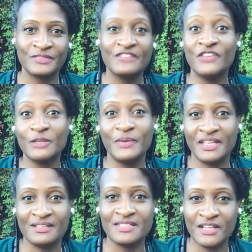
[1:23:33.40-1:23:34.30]

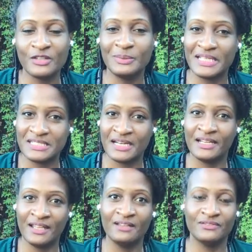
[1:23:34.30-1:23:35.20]
Philippines, another place that I
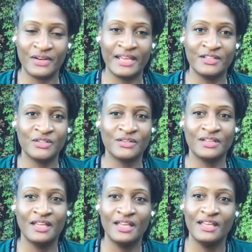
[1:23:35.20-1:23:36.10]
love, right?
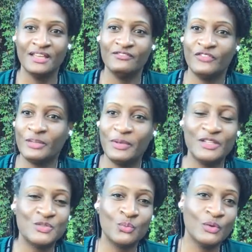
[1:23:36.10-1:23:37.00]

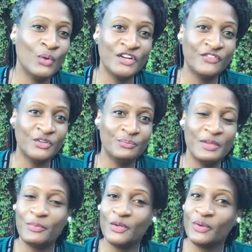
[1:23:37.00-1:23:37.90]
Philippines, wonderful.
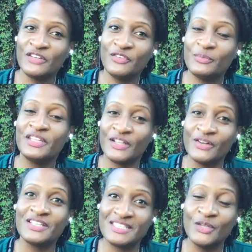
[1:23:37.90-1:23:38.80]
People are wonderful, but
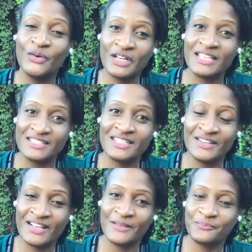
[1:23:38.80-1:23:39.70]
you're going to get
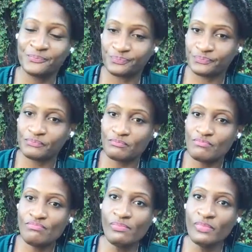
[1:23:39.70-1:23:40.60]
stared
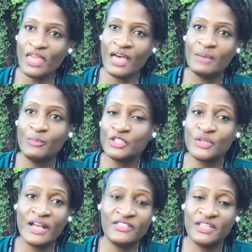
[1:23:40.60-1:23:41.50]
at.
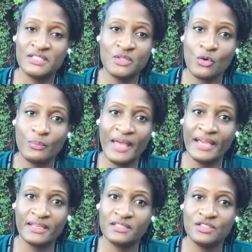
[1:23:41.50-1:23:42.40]
Portugal, I think, is the total
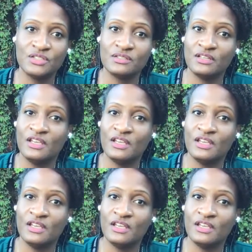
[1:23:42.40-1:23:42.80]
package.